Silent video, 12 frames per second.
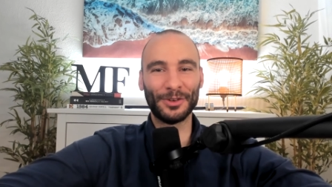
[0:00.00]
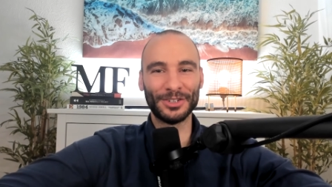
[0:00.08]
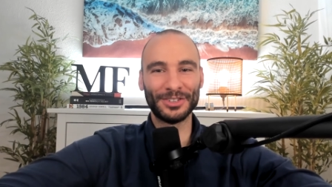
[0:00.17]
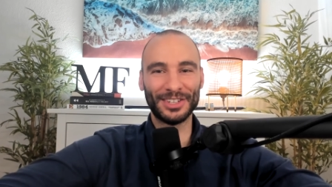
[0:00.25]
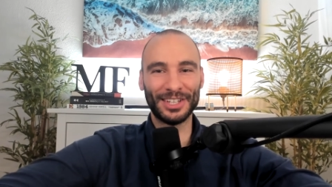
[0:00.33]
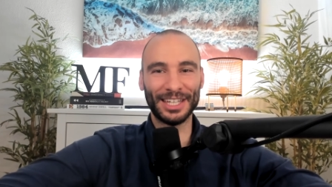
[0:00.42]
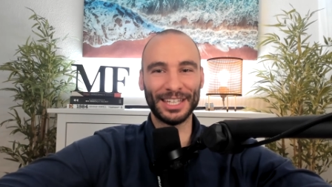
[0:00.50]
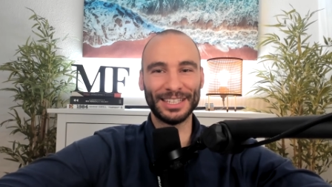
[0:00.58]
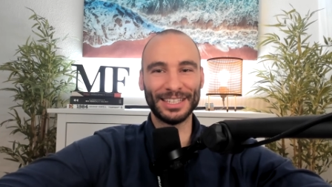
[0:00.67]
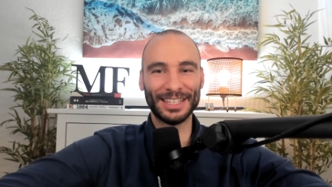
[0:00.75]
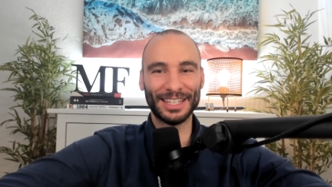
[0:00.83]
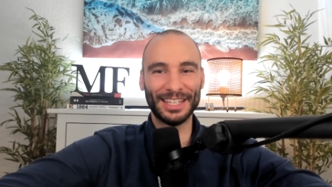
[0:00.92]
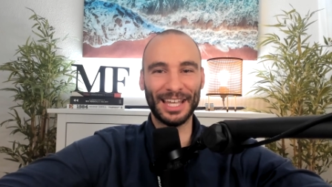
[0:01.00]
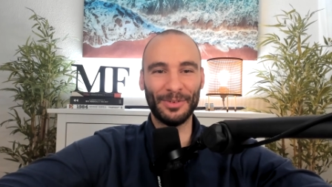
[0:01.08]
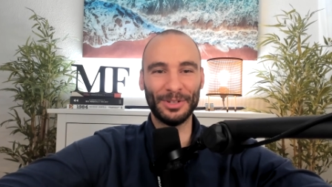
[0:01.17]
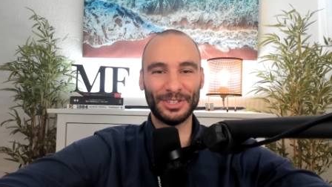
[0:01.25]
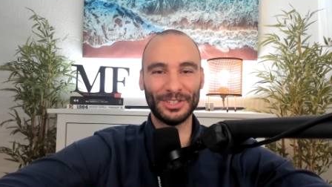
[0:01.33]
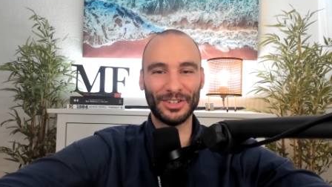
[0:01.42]
first thing that
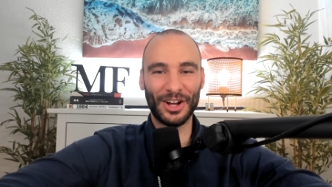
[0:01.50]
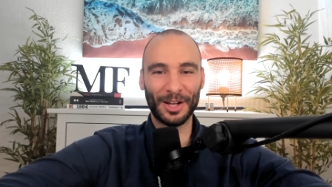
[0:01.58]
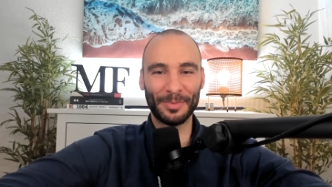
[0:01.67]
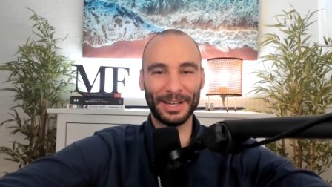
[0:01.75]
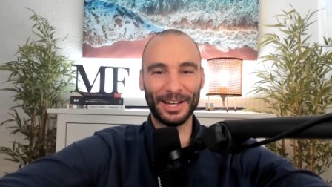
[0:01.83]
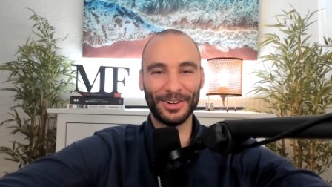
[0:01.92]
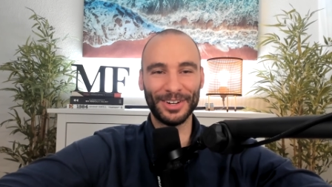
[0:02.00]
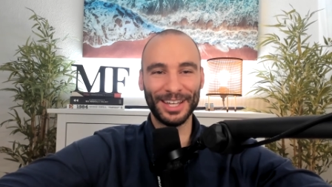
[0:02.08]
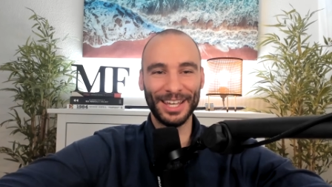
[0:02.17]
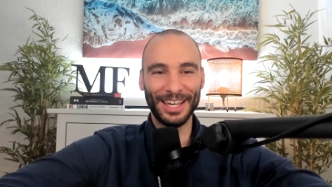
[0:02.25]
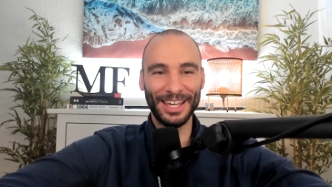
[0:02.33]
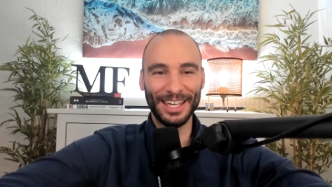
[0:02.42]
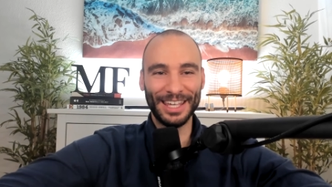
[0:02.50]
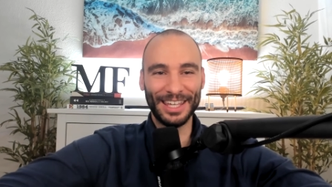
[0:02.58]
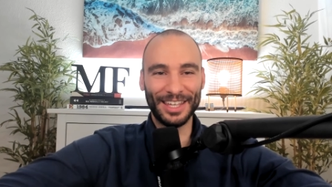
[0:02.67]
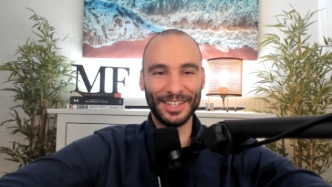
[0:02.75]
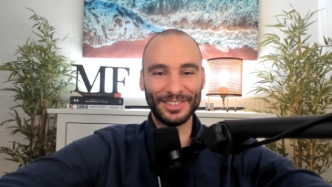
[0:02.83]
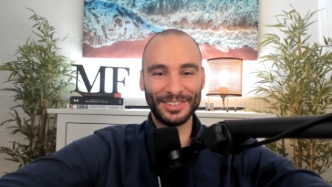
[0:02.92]
we should talk about
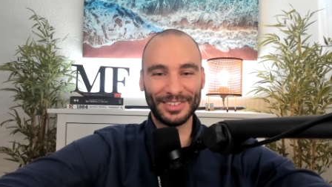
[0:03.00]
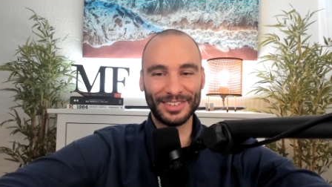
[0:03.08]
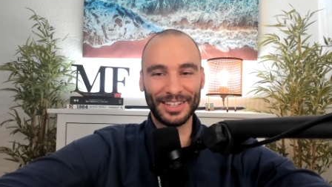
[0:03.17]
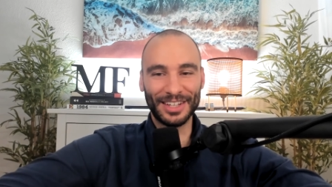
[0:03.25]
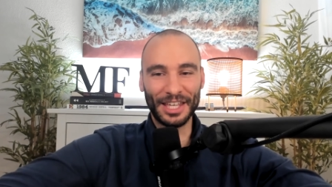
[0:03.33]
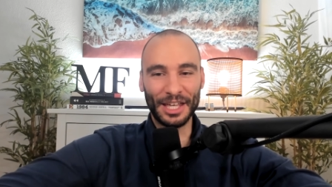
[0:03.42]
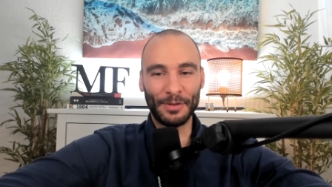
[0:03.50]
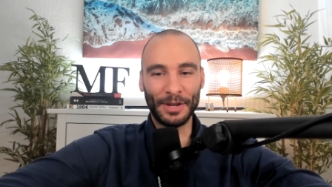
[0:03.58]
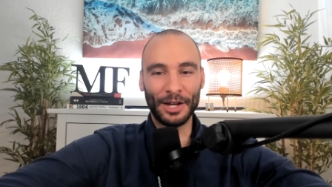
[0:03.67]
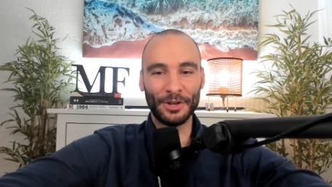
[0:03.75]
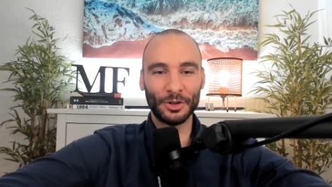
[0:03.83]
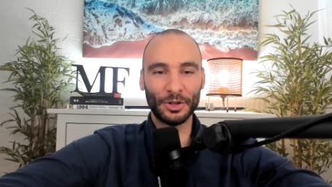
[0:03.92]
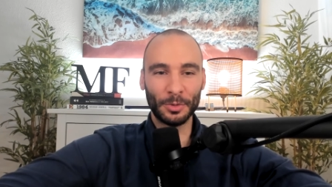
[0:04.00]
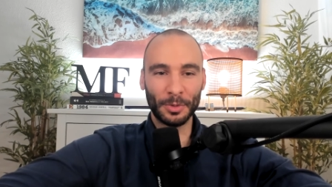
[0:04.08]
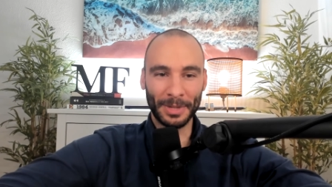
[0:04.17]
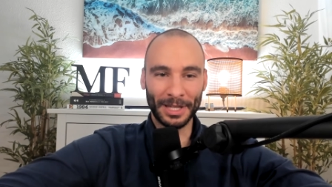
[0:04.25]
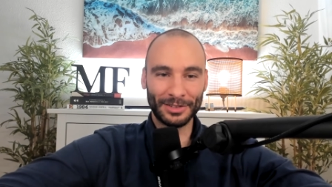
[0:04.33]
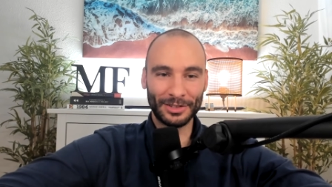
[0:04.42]
is if Andrew
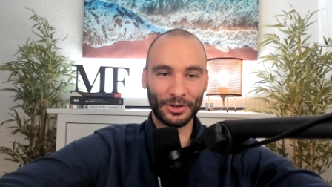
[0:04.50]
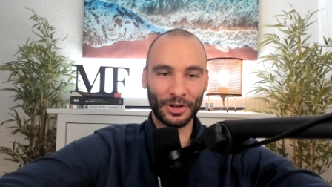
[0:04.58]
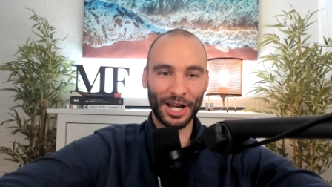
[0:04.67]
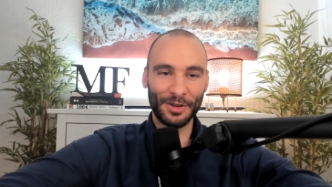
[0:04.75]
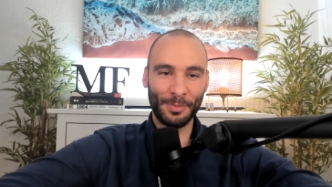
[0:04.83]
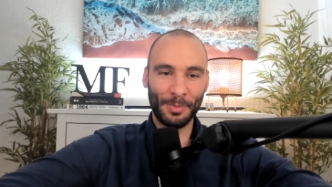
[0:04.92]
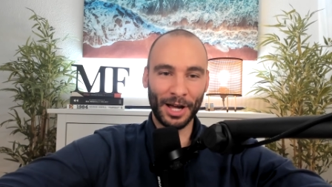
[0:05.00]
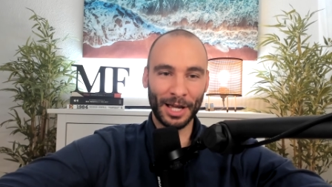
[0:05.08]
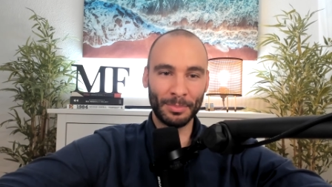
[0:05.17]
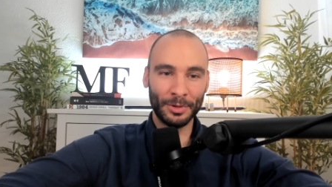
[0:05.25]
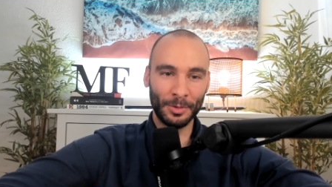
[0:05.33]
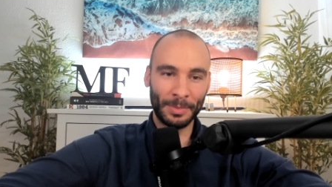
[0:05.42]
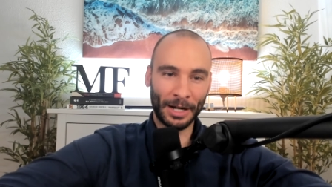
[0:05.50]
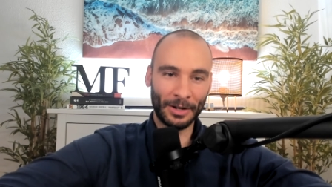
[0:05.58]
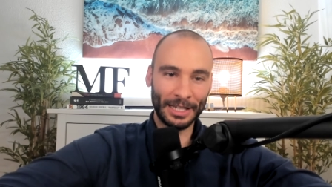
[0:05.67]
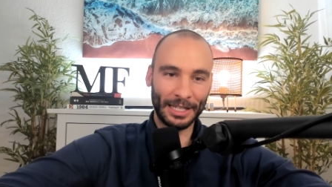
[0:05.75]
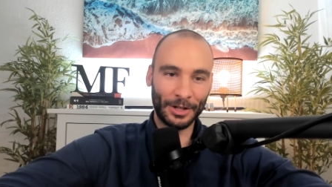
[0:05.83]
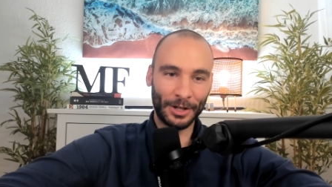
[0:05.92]
Huberman is a drive-by
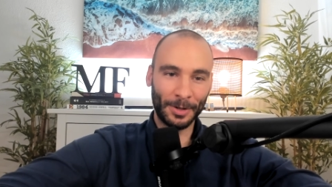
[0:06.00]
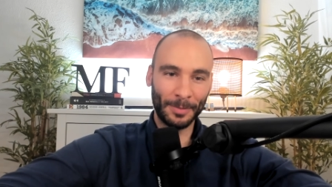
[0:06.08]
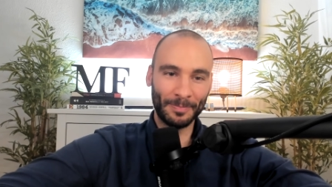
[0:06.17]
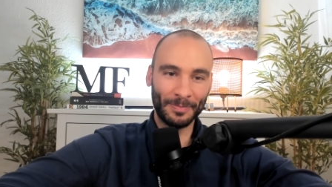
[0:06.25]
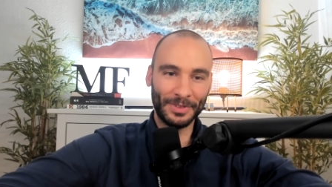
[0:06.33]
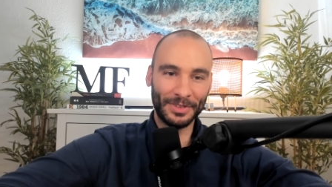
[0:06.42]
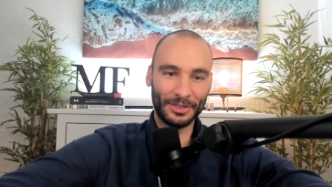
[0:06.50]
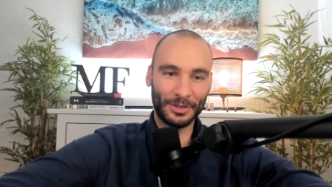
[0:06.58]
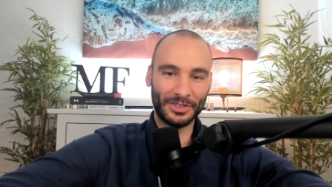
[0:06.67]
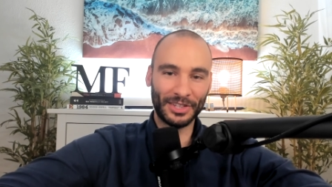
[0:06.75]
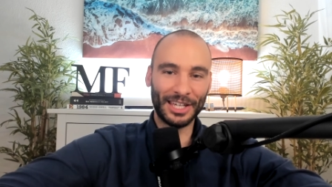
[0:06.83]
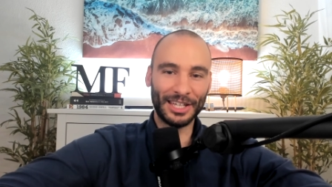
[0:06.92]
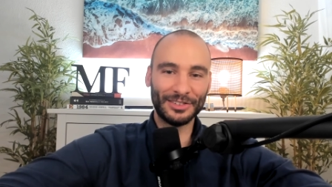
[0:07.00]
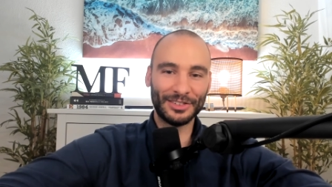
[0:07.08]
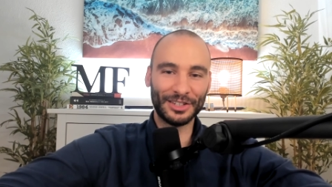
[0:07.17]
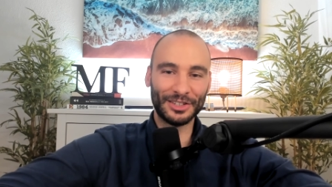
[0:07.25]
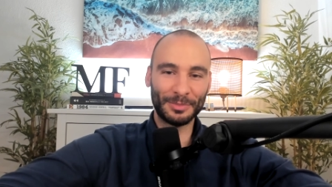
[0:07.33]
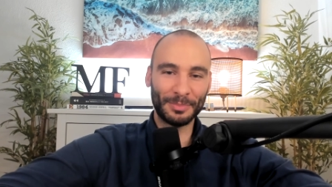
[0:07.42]
blueberry eater. So say he's
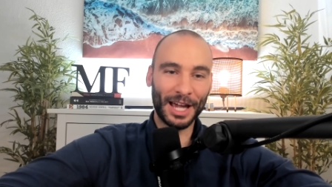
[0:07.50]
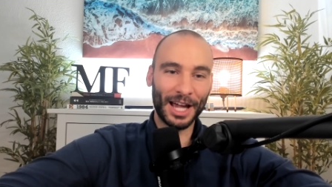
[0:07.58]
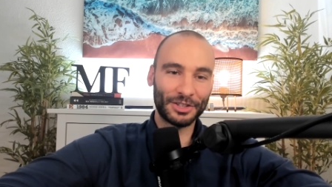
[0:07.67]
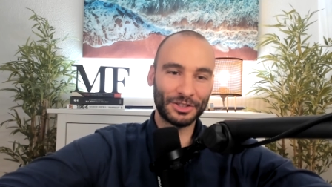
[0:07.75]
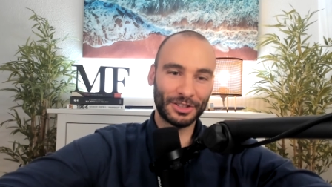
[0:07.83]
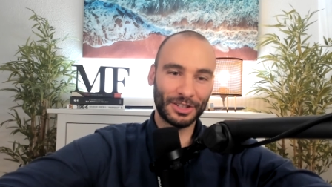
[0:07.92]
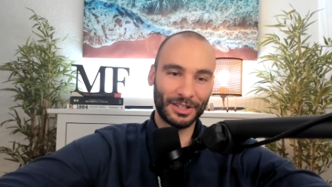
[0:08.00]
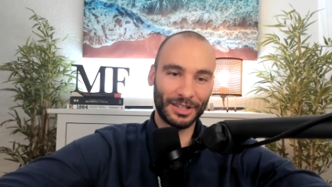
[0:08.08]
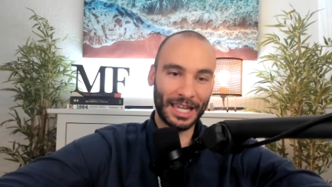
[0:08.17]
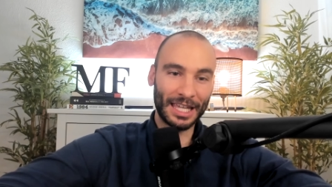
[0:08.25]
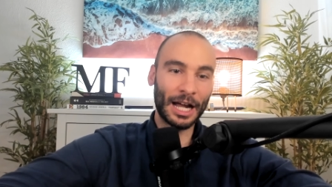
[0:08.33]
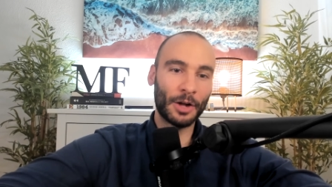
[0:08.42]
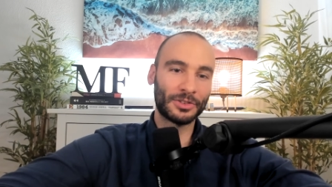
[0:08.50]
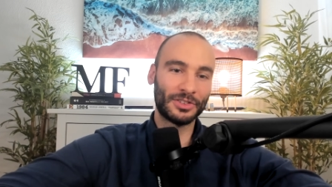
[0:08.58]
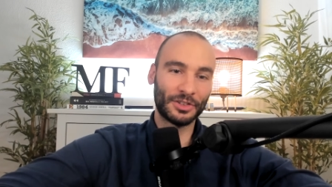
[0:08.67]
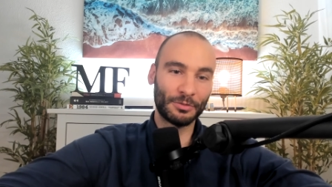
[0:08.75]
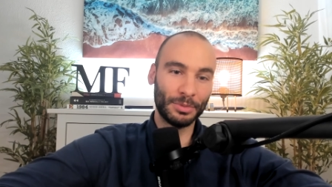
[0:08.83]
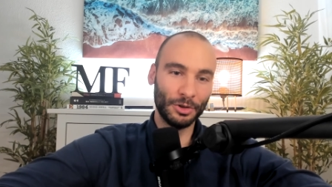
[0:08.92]
going to smash eight
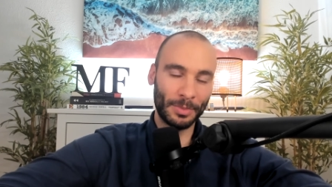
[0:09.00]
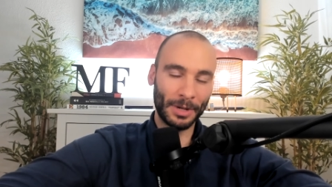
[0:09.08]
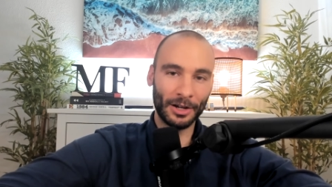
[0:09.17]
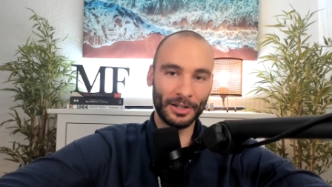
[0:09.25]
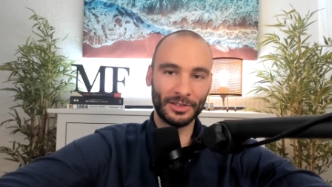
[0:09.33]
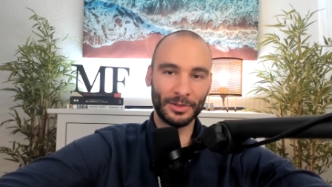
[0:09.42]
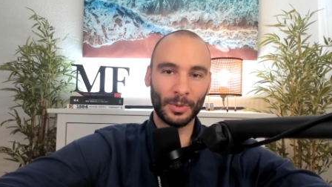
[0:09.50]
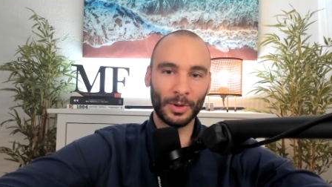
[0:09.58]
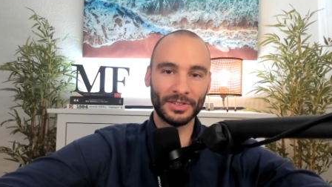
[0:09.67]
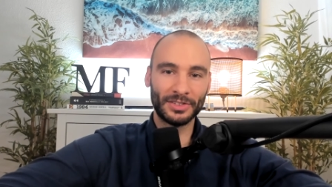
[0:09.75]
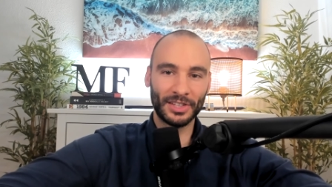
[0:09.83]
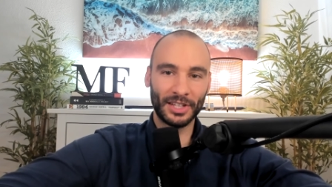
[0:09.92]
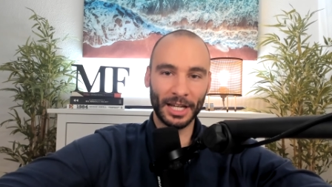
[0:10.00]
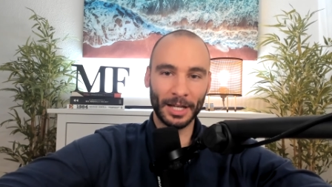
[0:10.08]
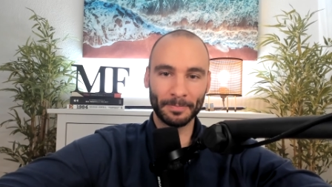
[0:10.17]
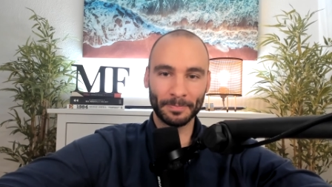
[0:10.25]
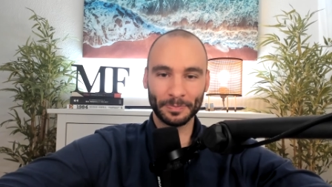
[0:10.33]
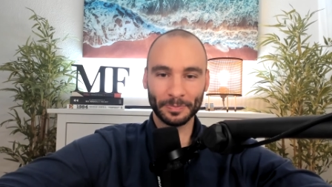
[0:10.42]
ounces of blueberries in one sitting,